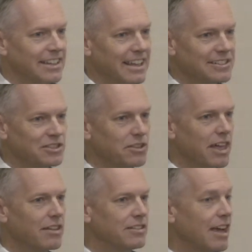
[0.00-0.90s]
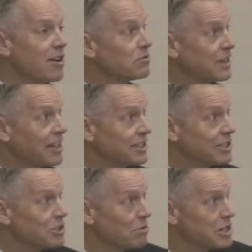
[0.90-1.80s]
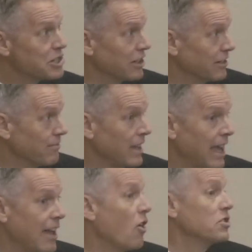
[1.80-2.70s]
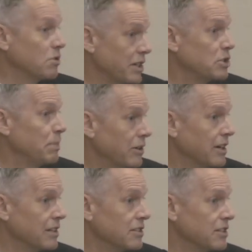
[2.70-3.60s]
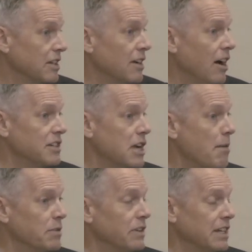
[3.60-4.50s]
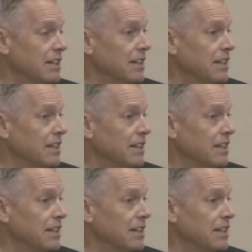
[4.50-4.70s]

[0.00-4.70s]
And so that, that, that's intuition and also experience on top of it.